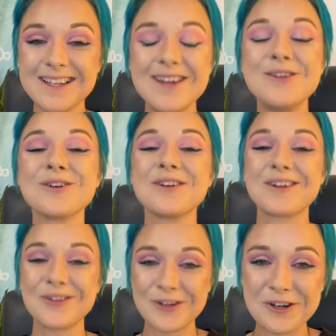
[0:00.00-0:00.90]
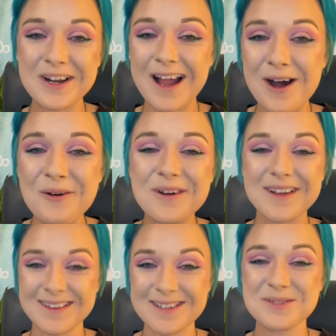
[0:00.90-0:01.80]
you're gonna clear it out
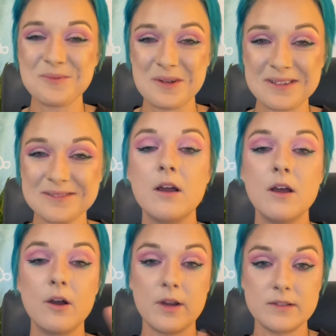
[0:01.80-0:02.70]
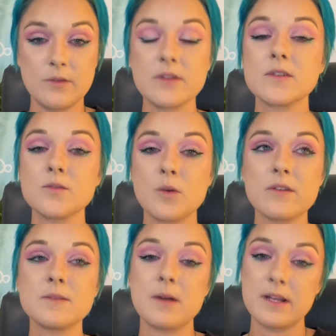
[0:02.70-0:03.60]
in this one. Okay, so this is where
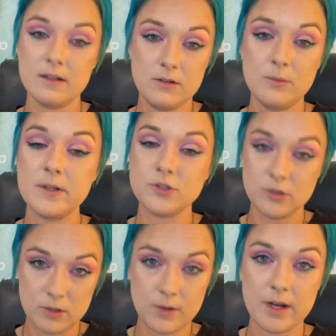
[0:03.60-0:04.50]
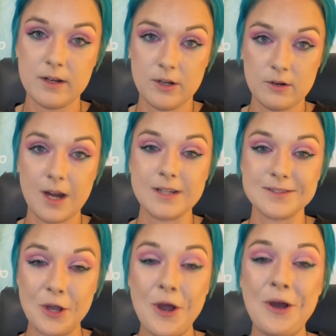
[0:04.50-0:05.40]
this might get a little bit triggering. Okay,
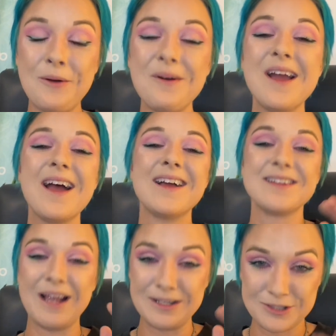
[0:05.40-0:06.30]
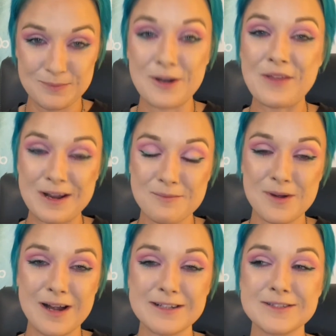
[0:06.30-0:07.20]
so just bear that in
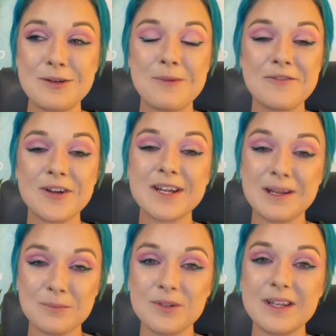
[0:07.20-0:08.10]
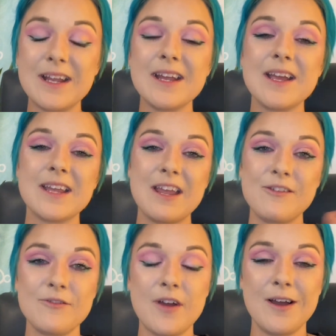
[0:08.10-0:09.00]
mind. So my friend Kimberly
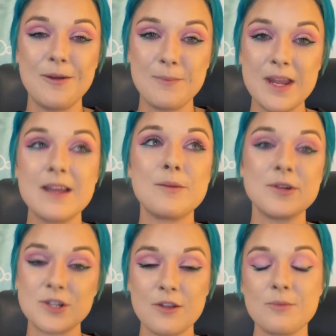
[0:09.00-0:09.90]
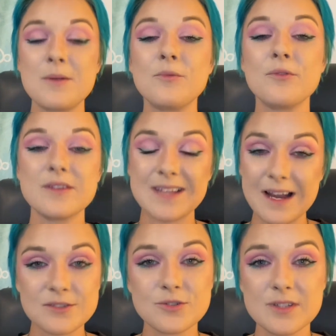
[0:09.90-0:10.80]
gave me and a bunch of other people this
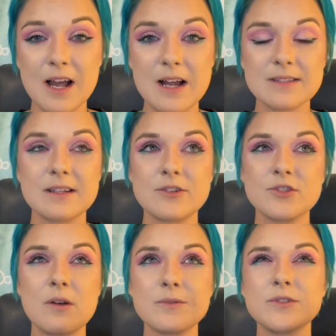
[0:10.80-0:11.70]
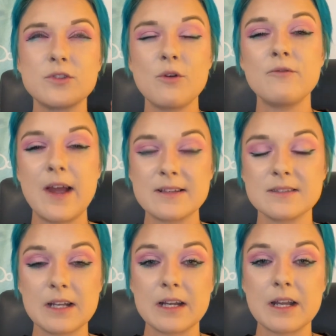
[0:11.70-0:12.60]
exercise, and I just thought it was so
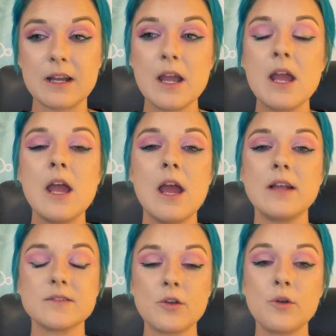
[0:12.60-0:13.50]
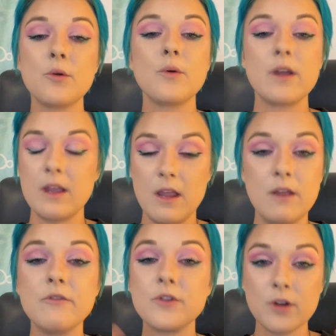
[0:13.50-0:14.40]
fascinating. And so
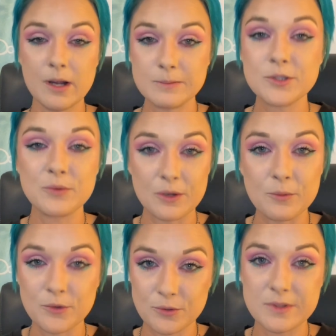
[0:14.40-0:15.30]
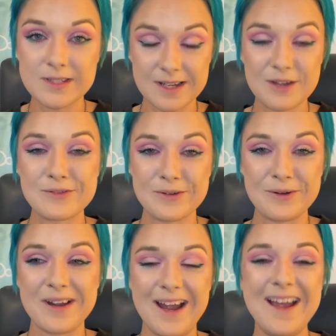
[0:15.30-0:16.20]
if you're up to it, we'll do it together,
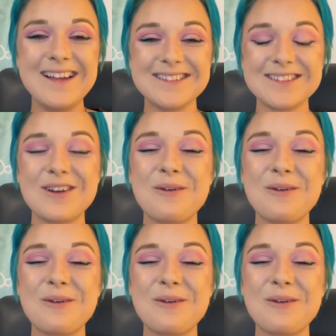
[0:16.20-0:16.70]
okay? So I